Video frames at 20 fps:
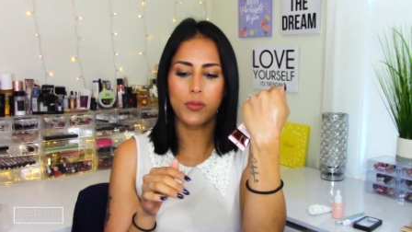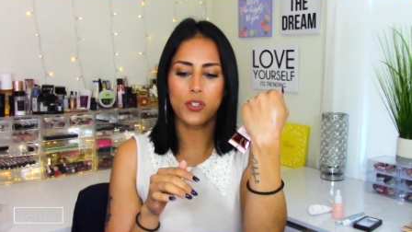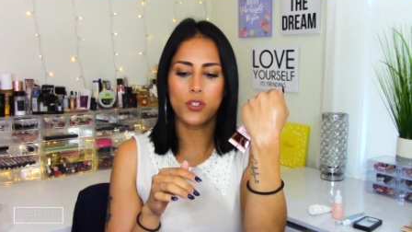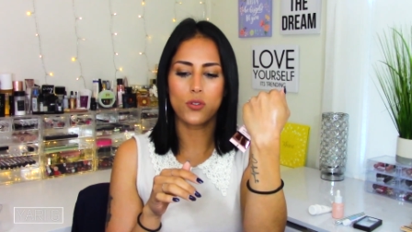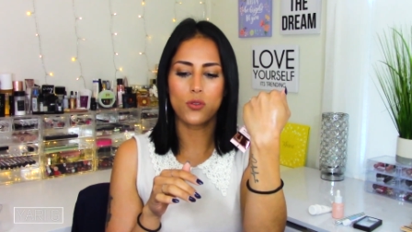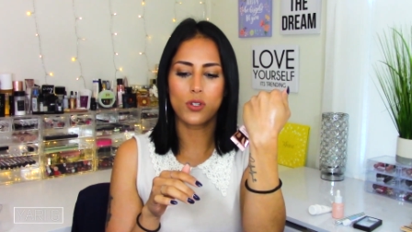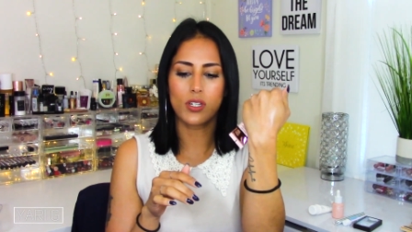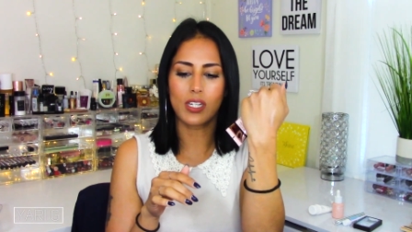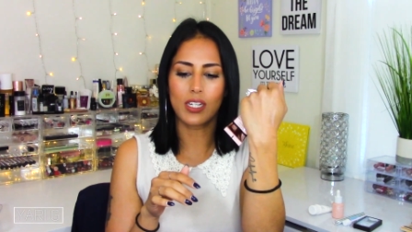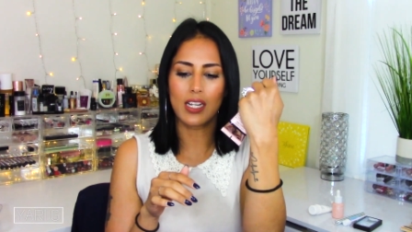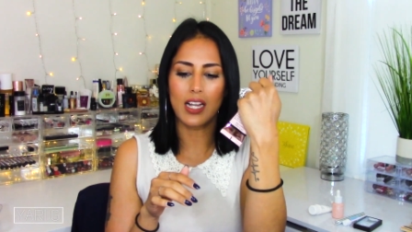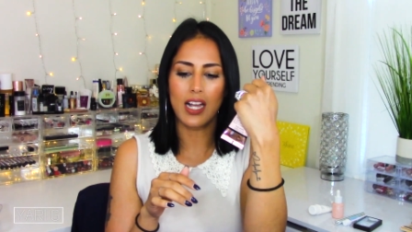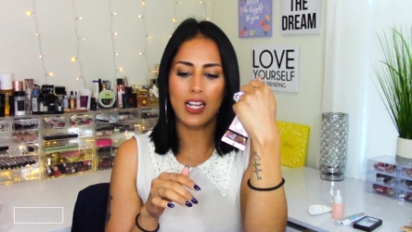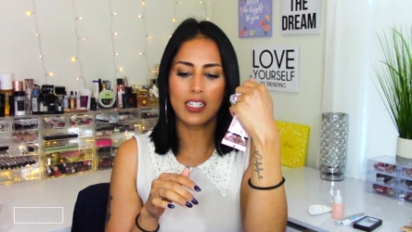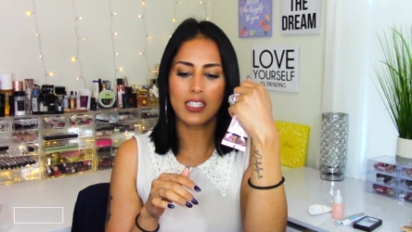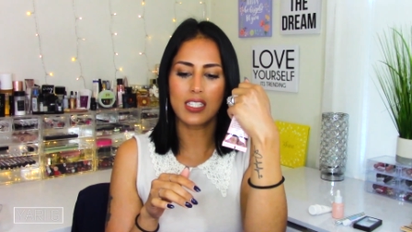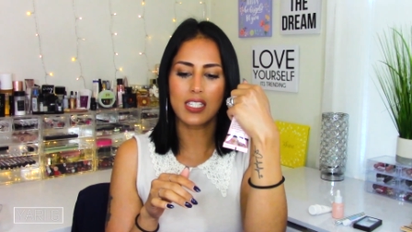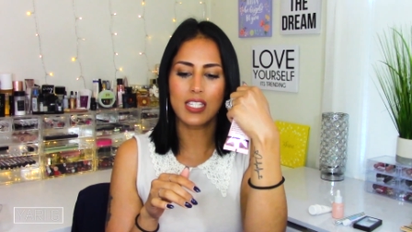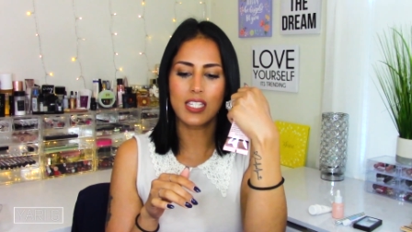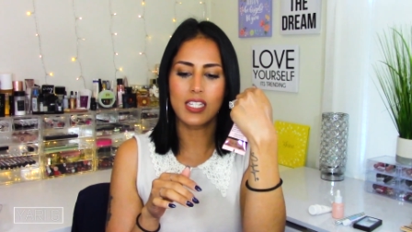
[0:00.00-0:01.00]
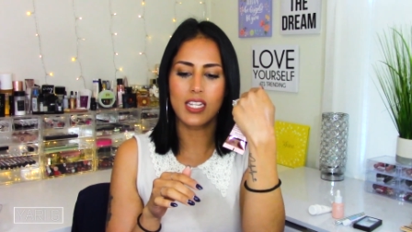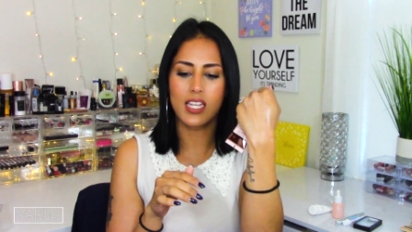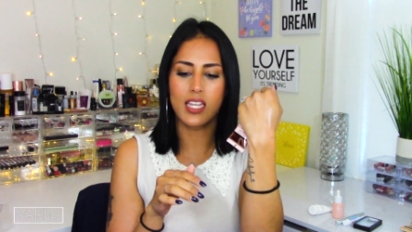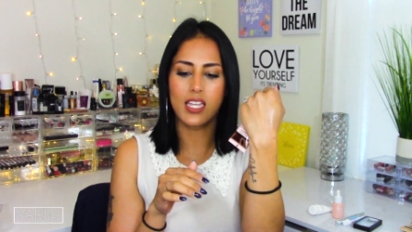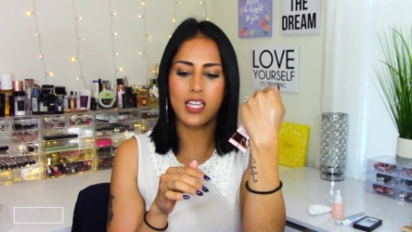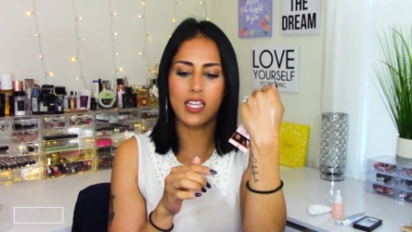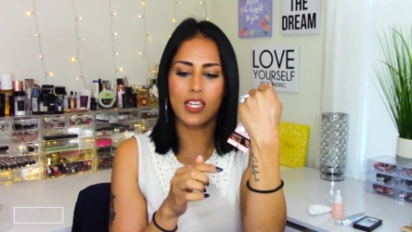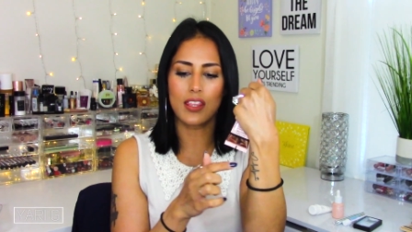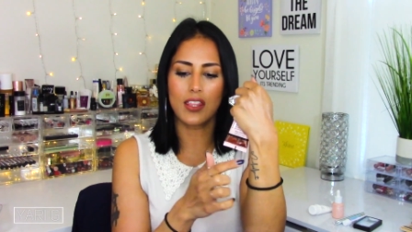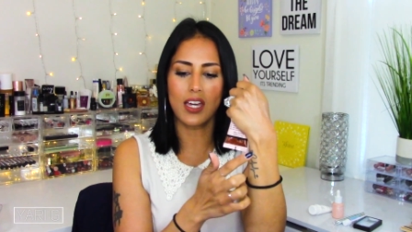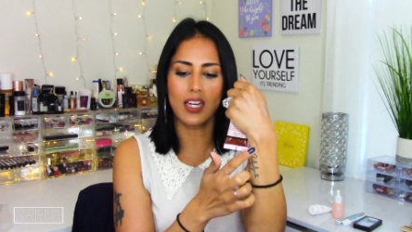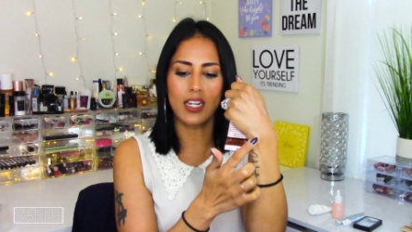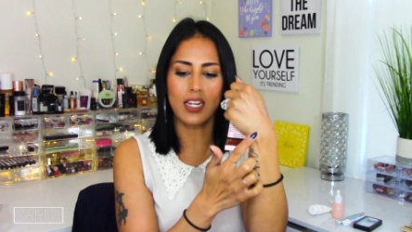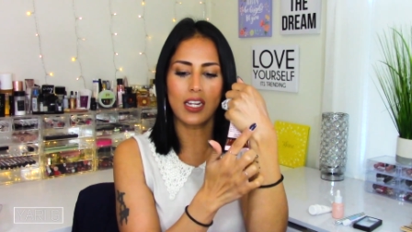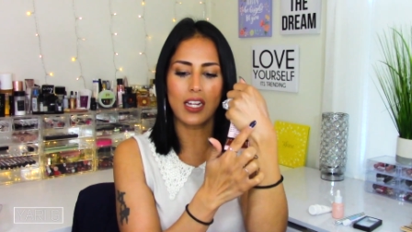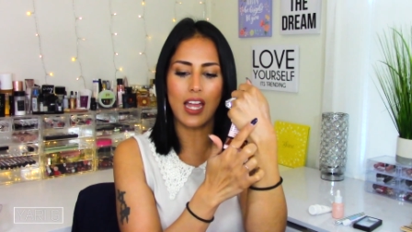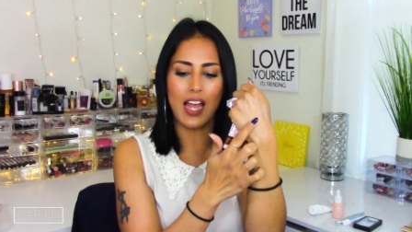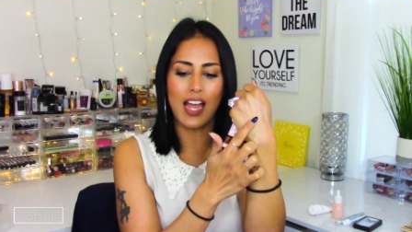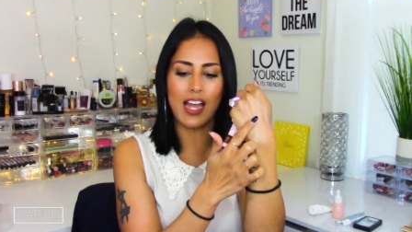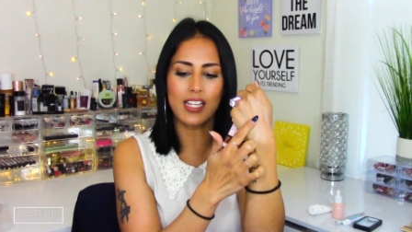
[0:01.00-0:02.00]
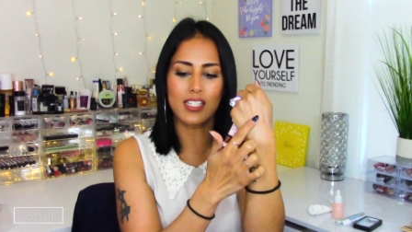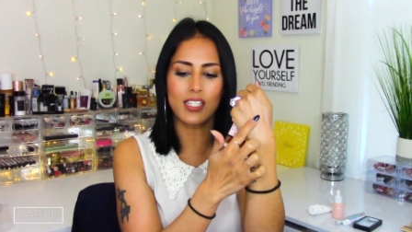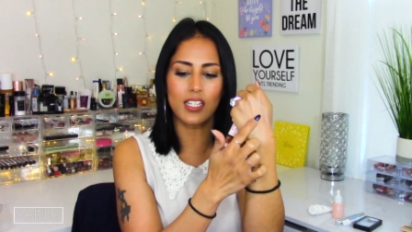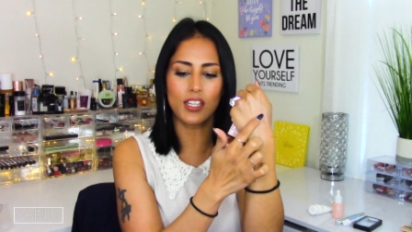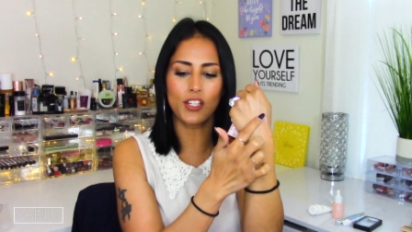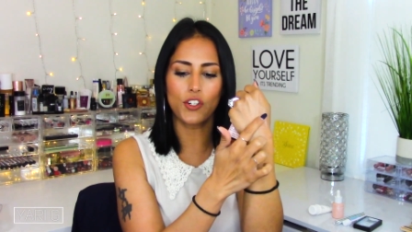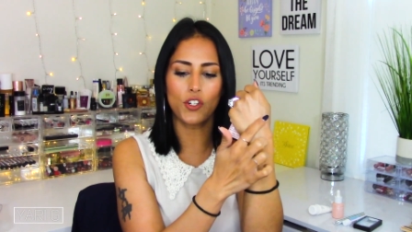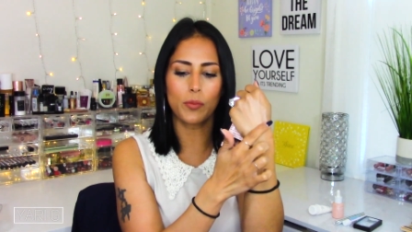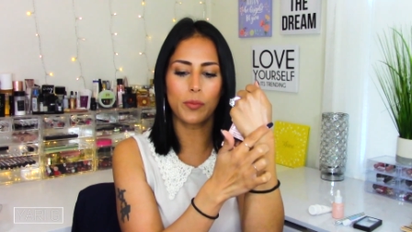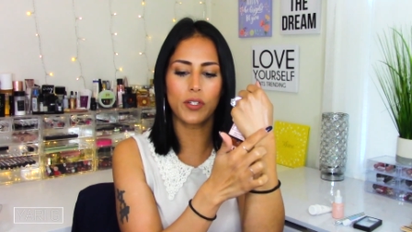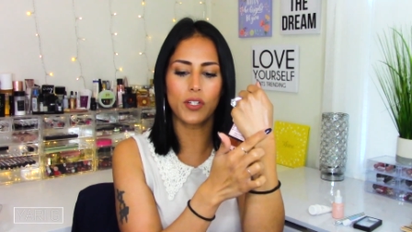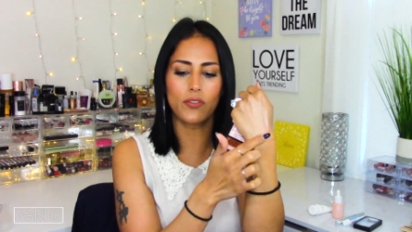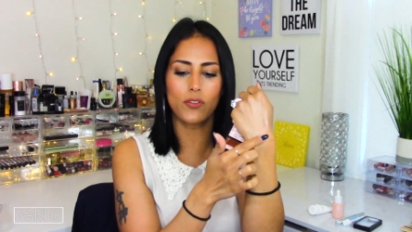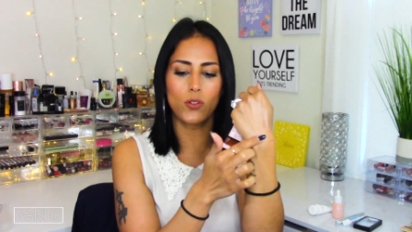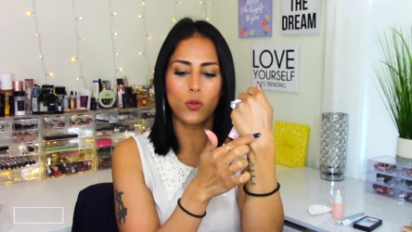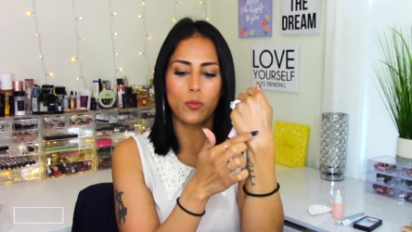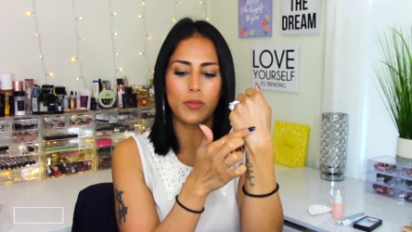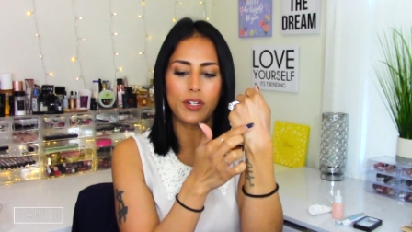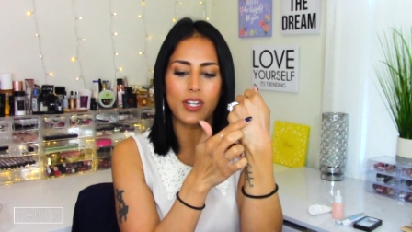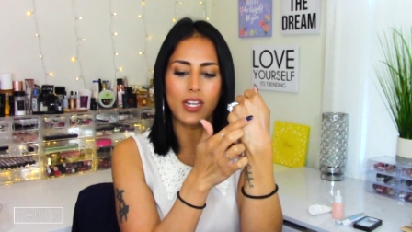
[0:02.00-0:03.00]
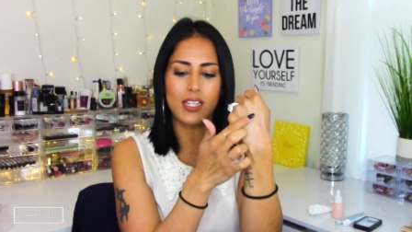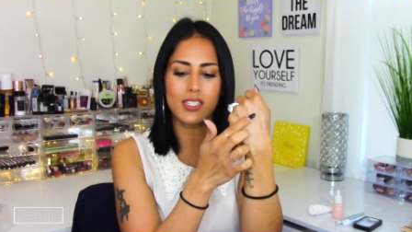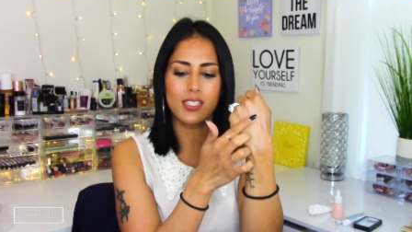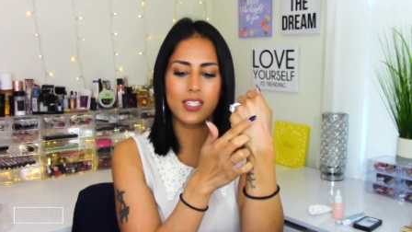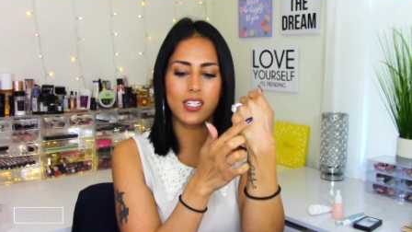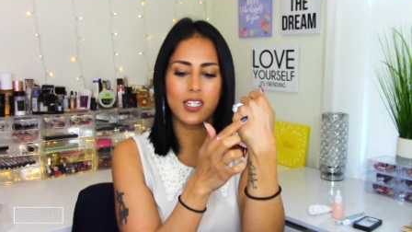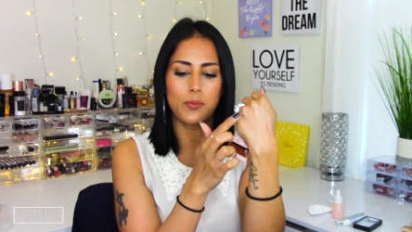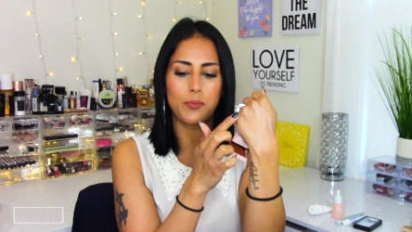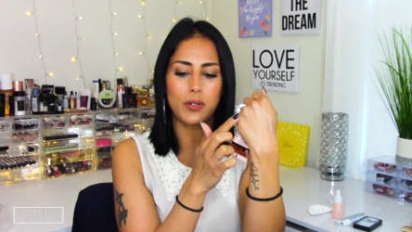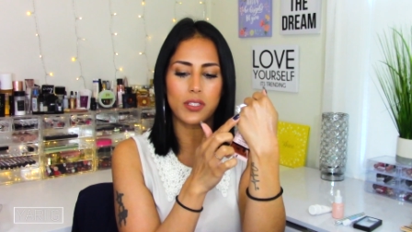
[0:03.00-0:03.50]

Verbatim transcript: but you can kind of see that it adds a little bit of luminosity,